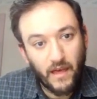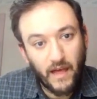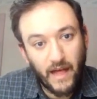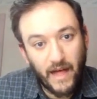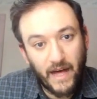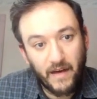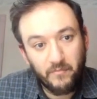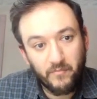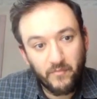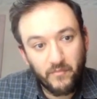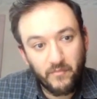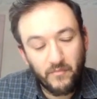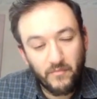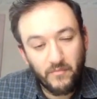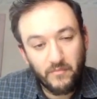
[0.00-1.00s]

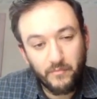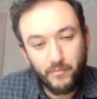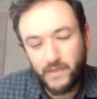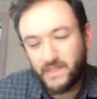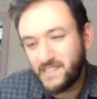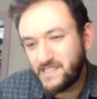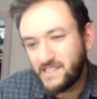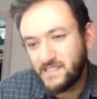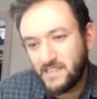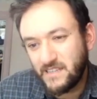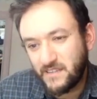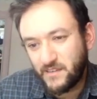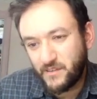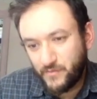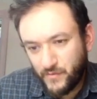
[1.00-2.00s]
But this is a
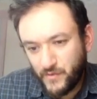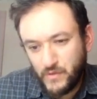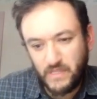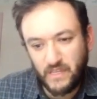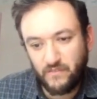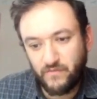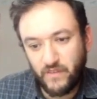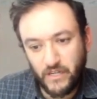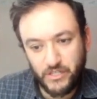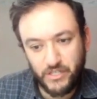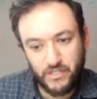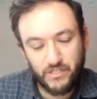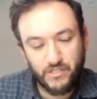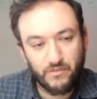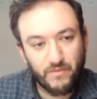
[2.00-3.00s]
confusing
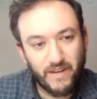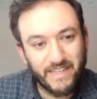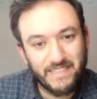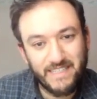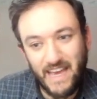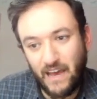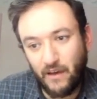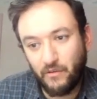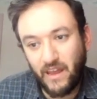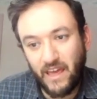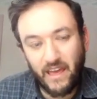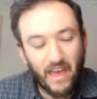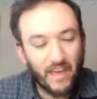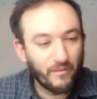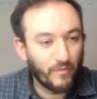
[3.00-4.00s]
function to write down.
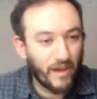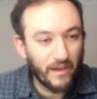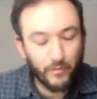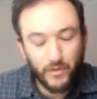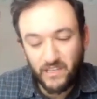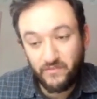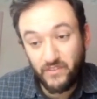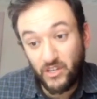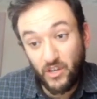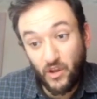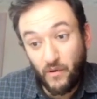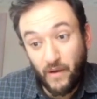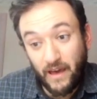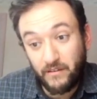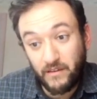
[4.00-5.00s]
I wouldn't even know
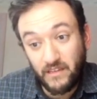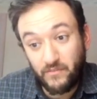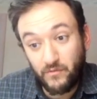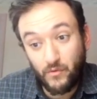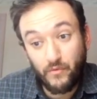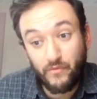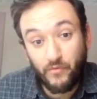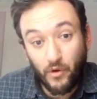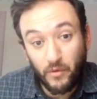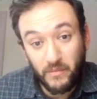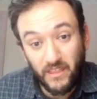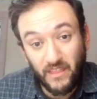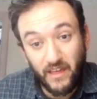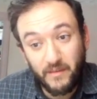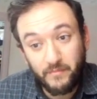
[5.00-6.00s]
how to give you a
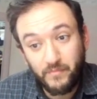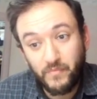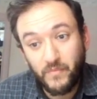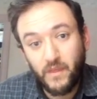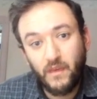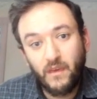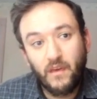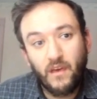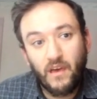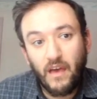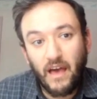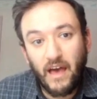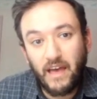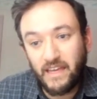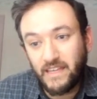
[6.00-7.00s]
formula.
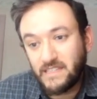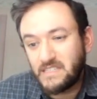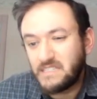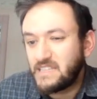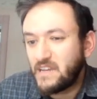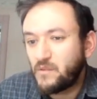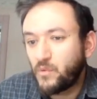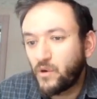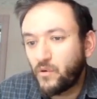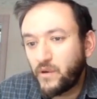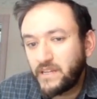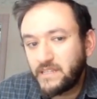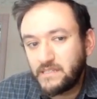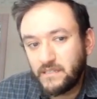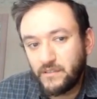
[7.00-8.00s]
Instead, we're going
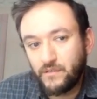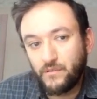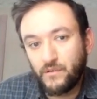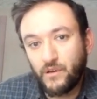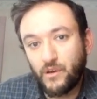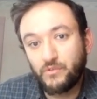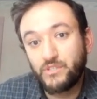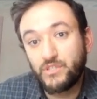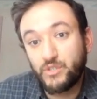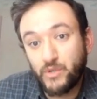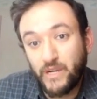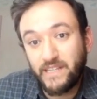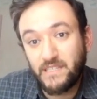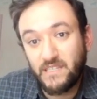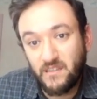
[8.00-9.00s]
to go
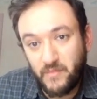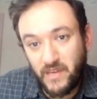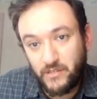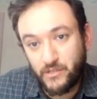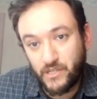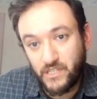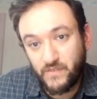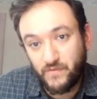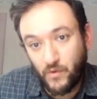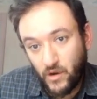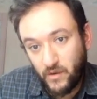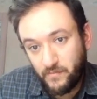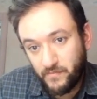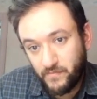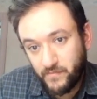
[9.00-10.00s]
straight to the matrix
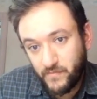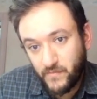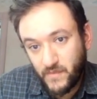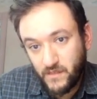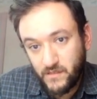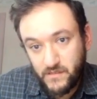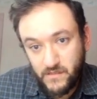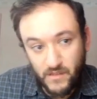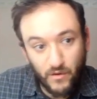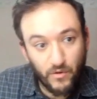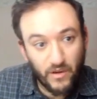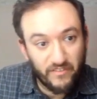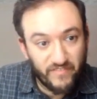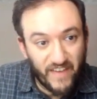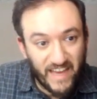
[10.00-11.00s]
form. So a
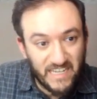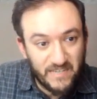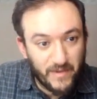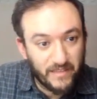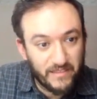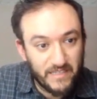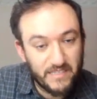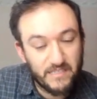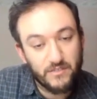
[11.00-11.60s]
fact about this